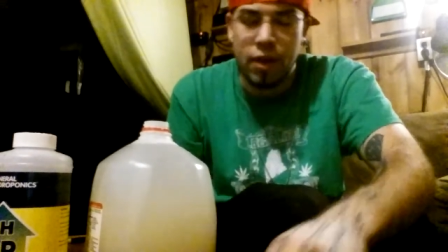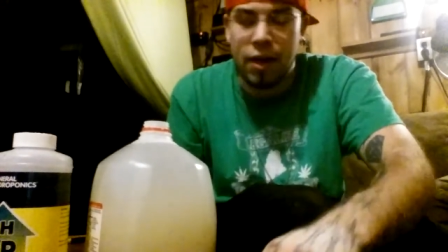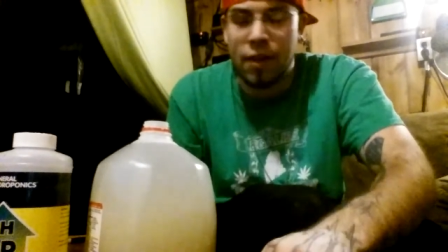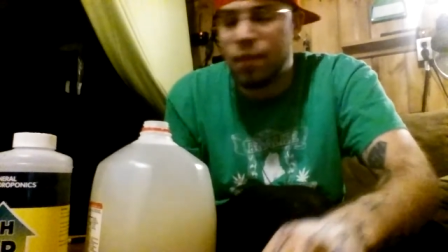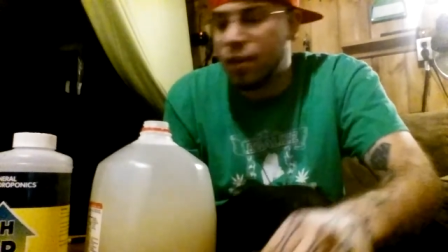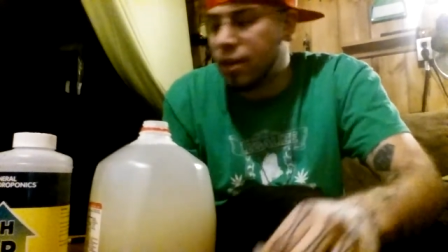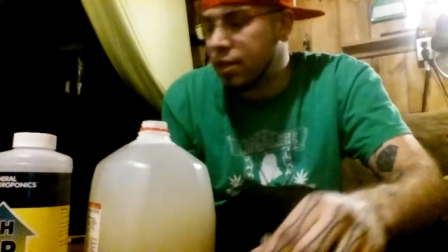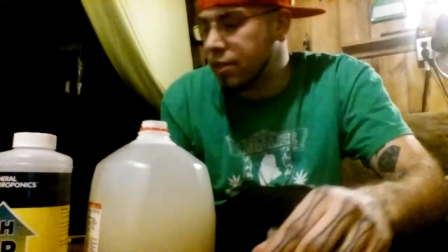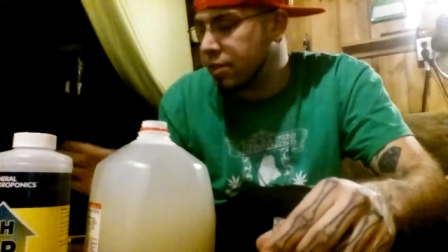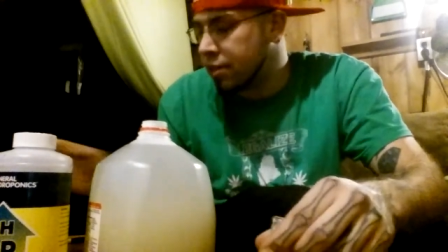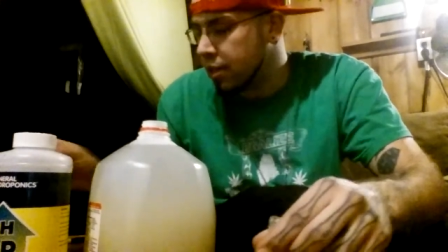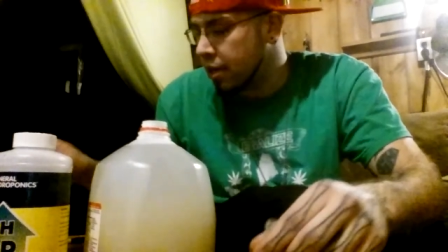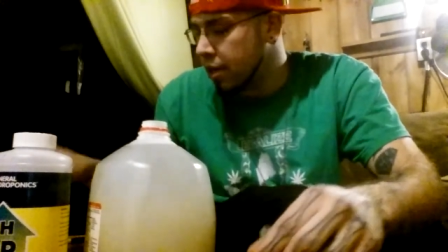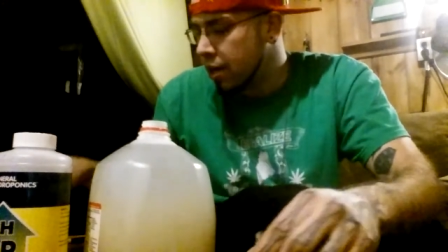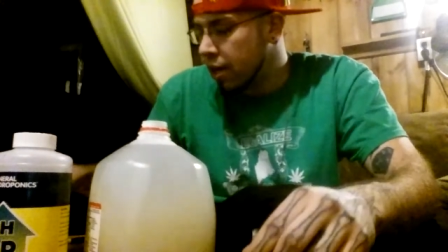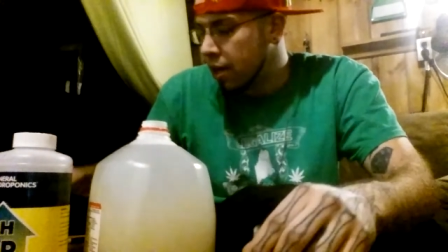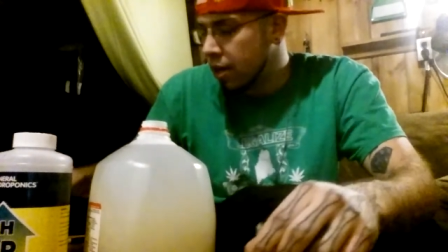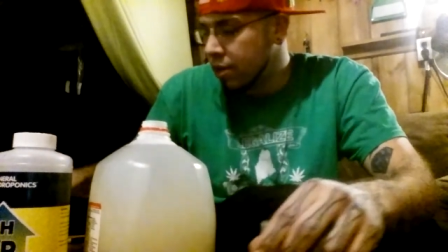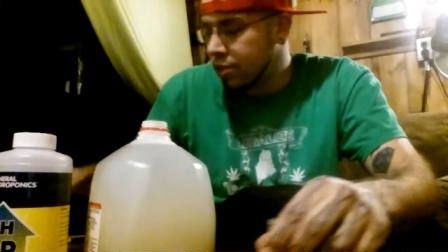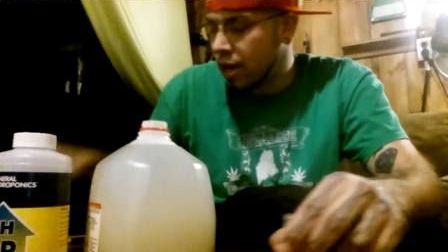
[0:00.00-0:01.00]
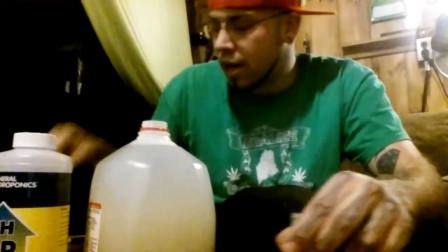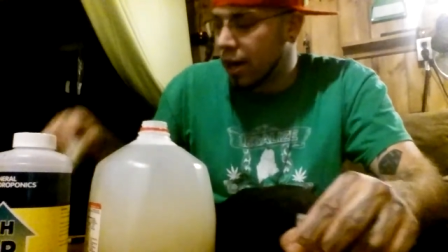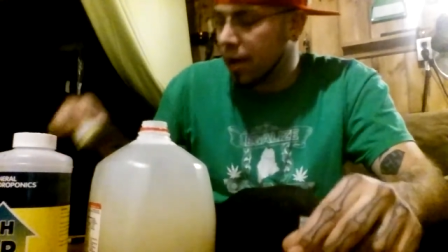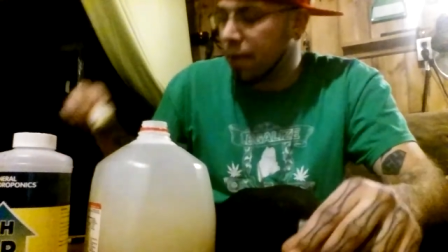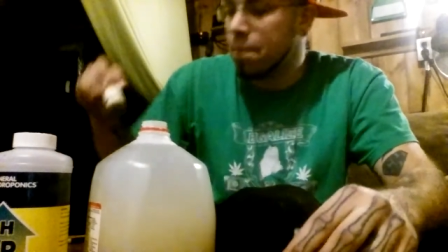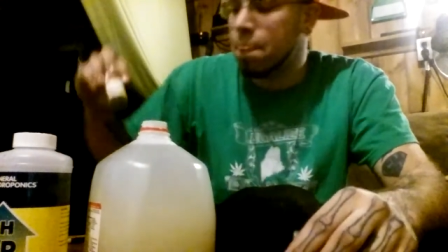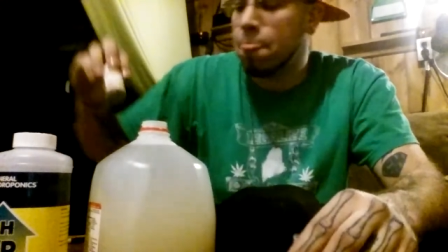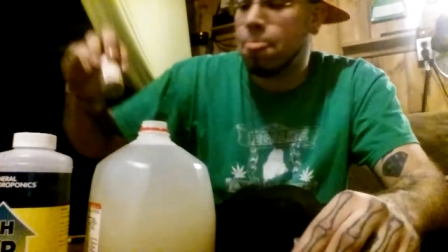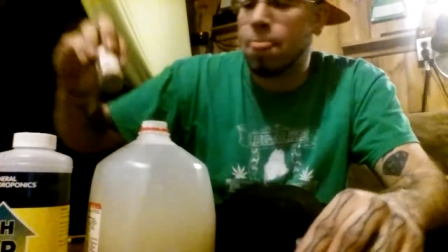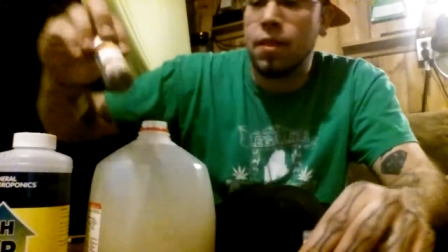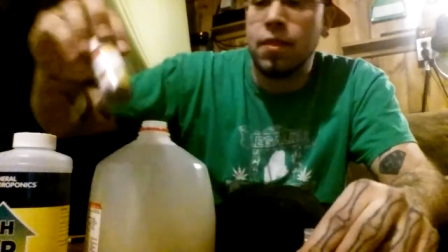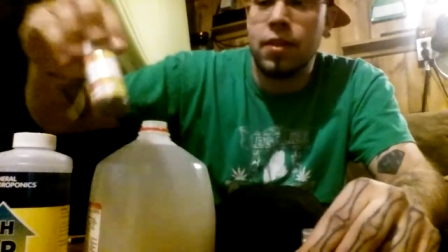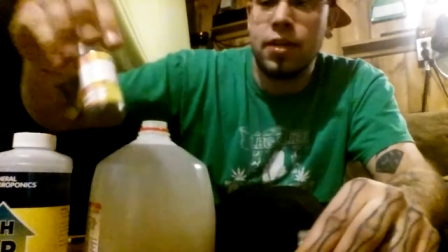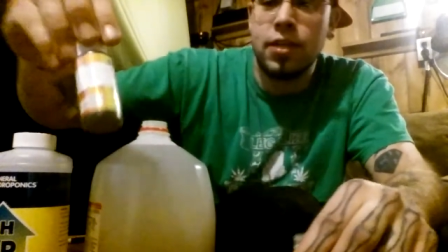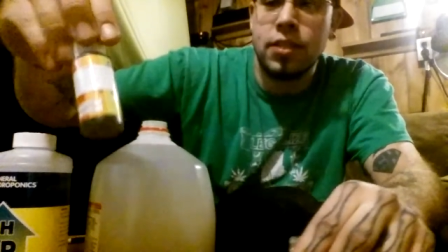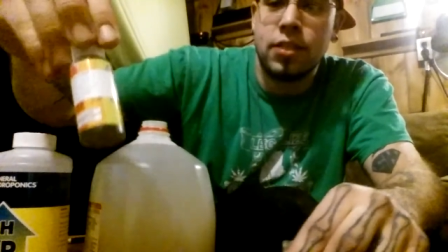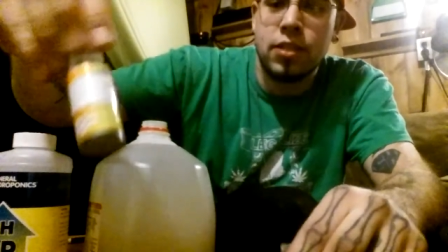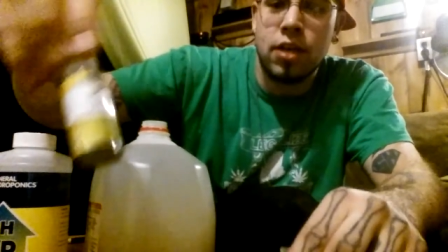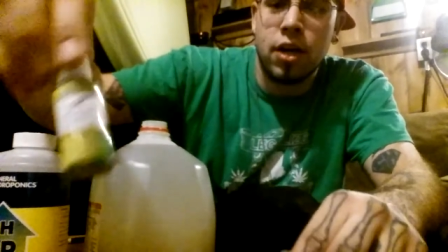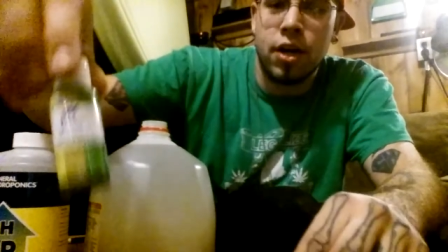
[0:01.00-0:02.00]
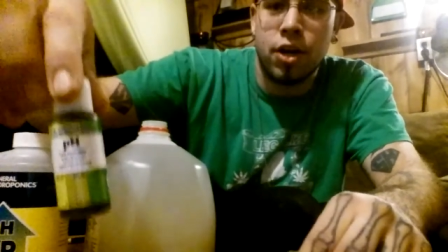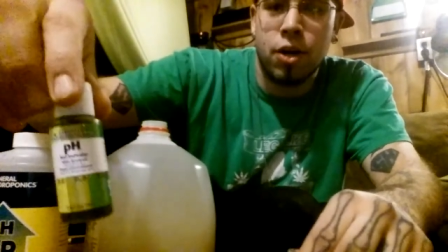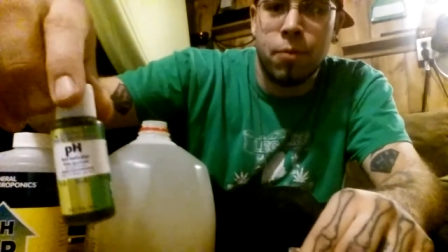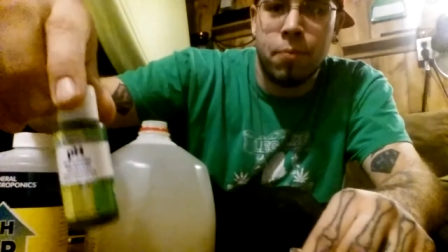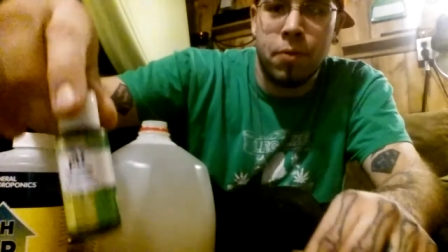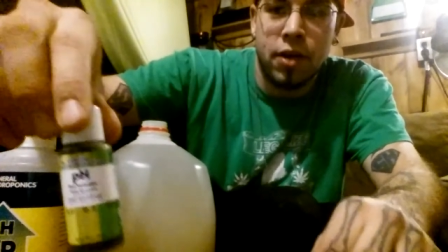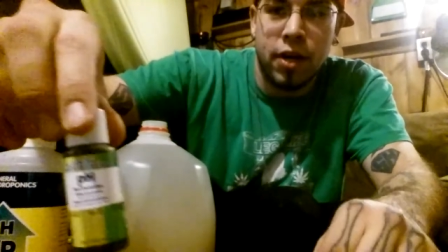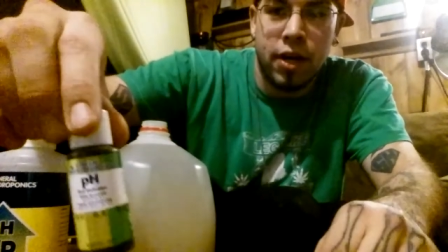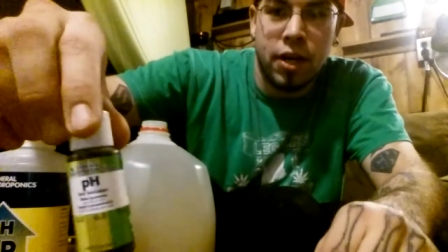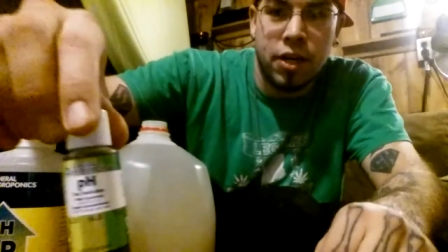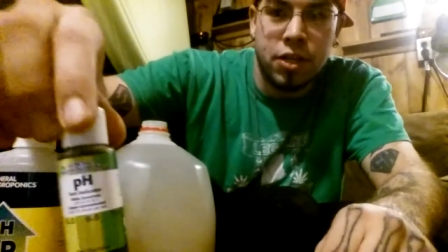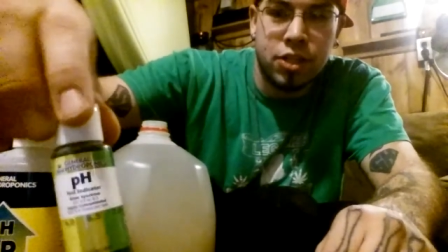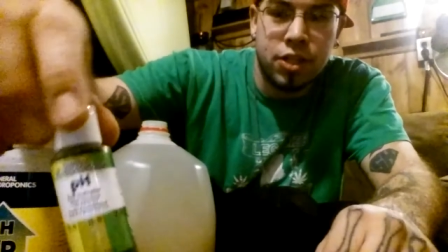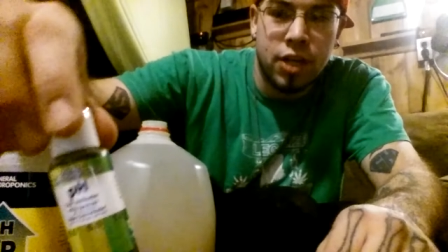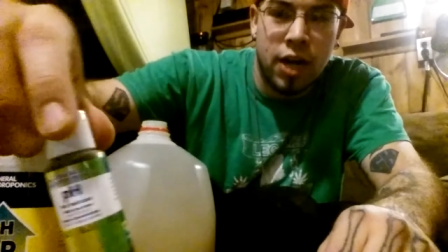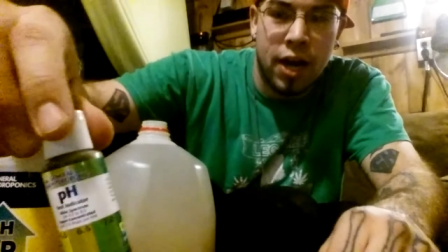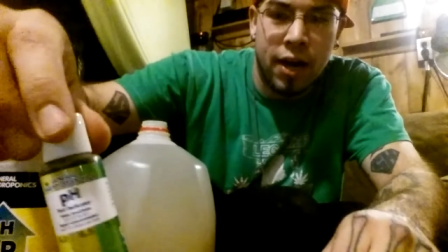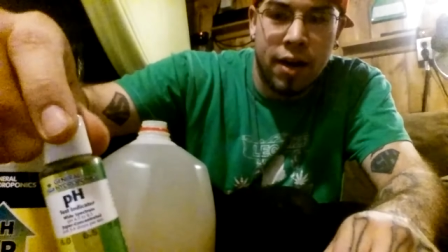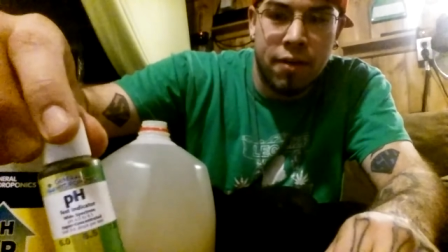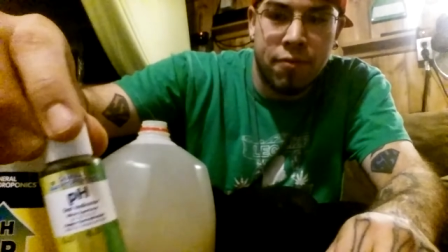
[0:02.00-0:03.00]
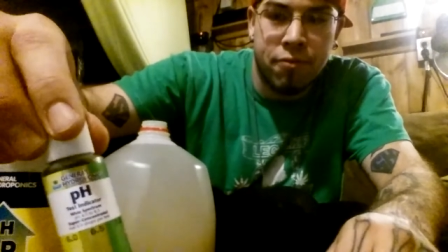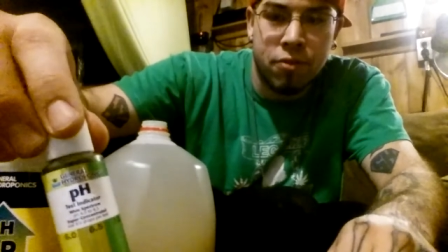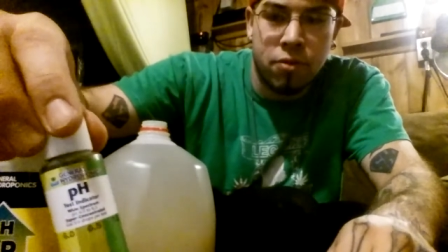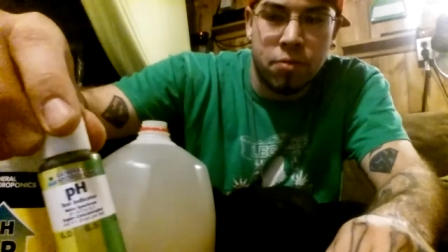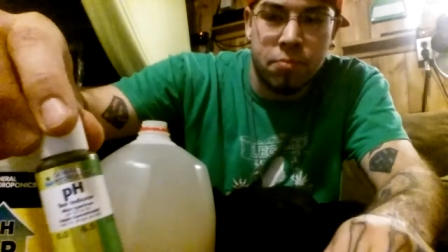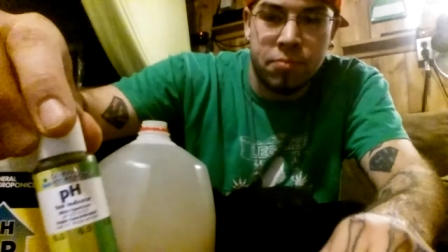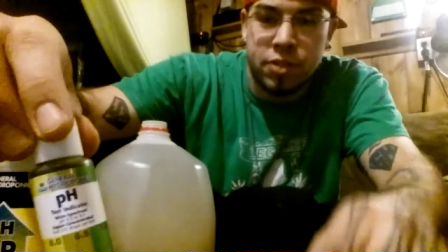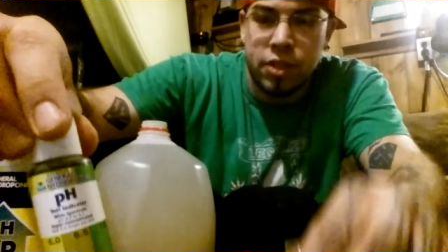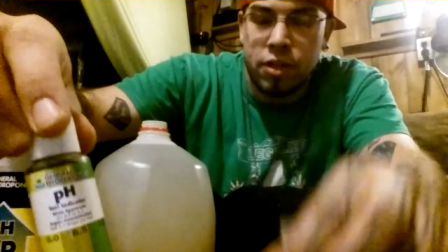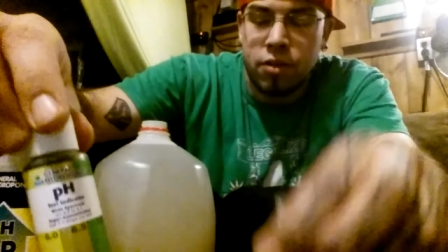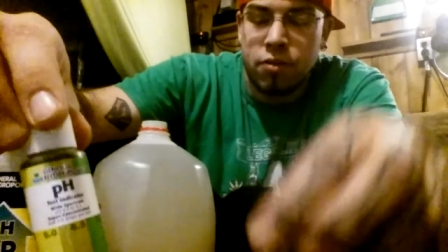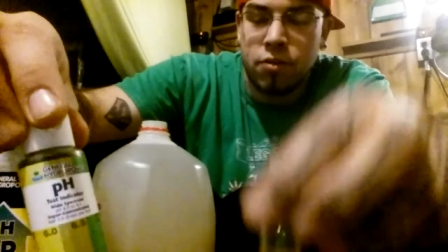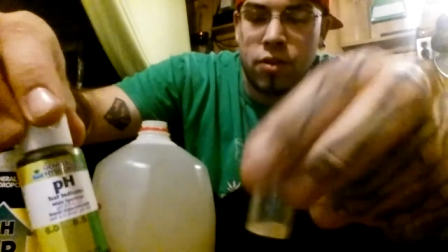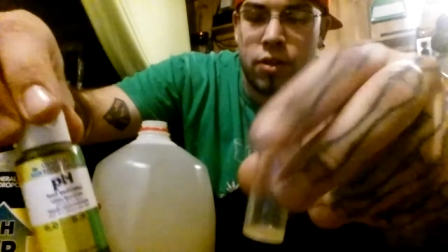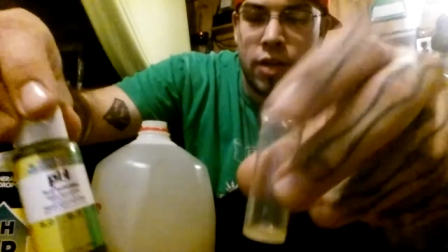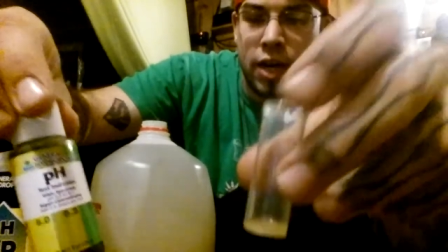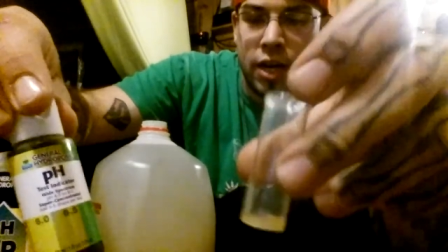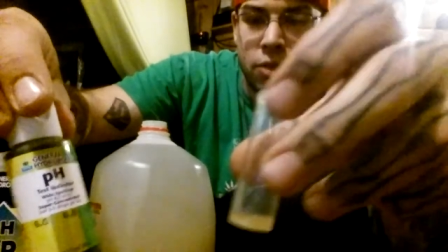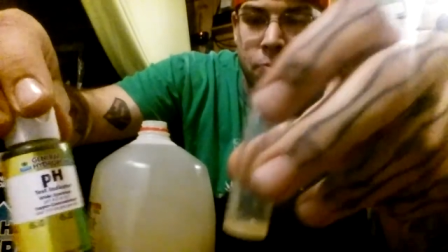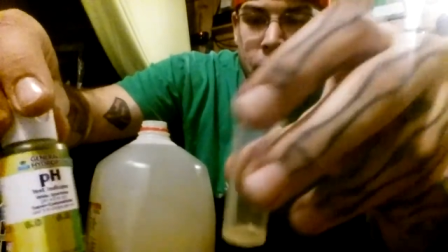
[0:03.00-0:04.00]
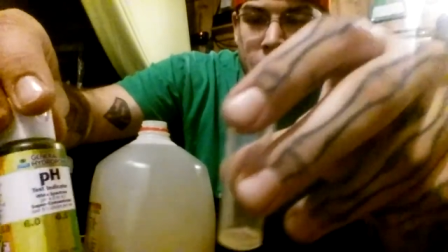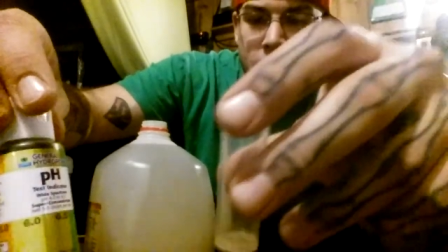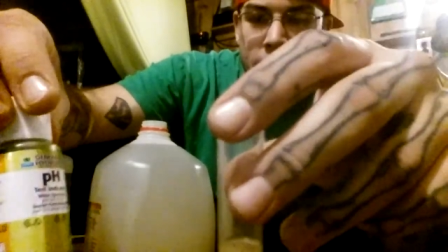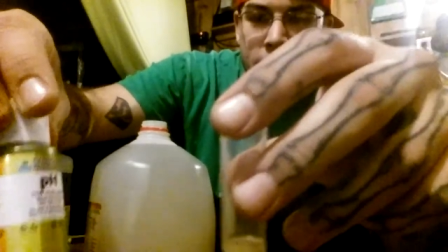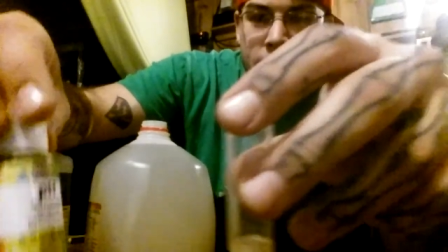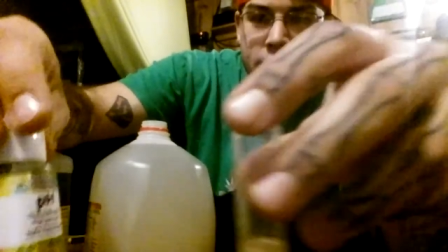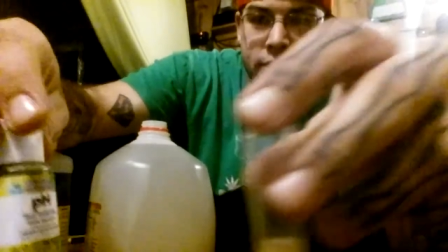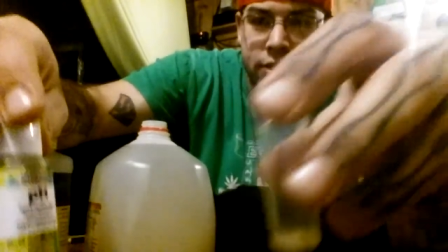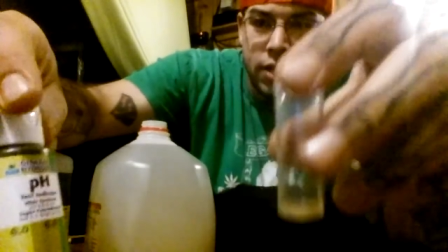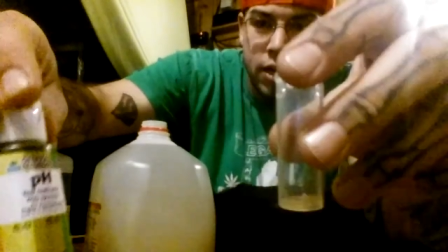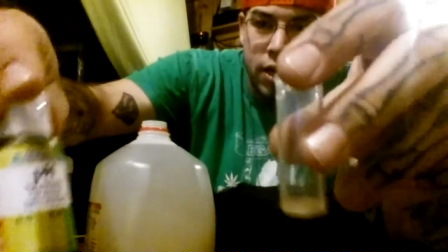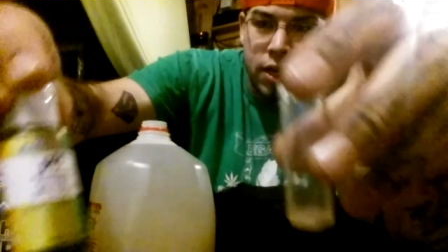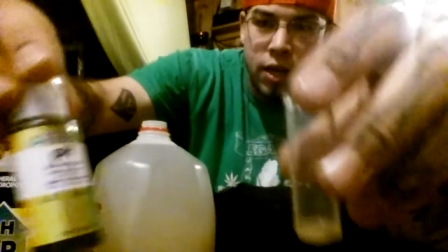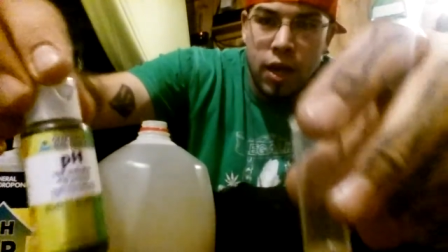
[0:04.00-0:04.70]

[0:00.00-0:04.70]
And these are your pH I have from General Hydroponics.